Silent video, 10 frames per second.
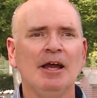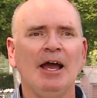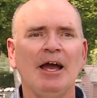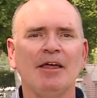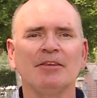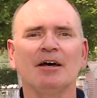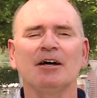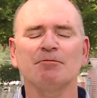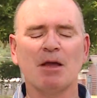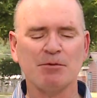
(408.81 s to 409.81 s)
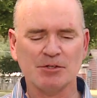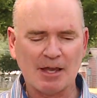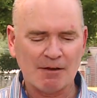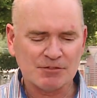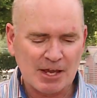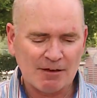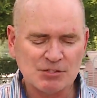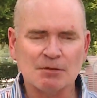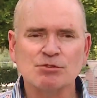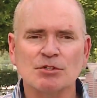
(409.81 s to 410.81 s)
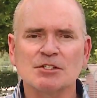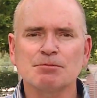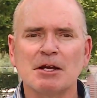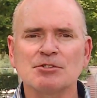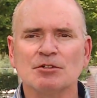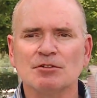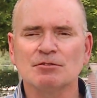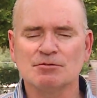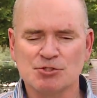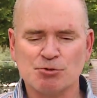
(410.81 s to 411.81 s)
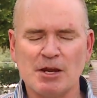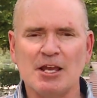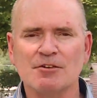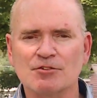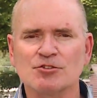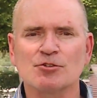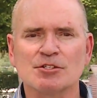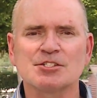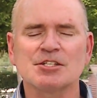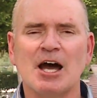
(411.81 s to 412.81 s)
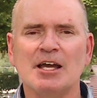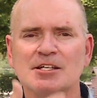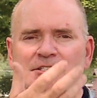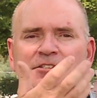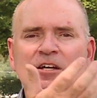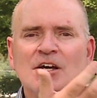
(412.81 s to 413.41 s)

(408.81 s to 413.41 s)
And maybe you'd have to have some sort of special tray of a certain size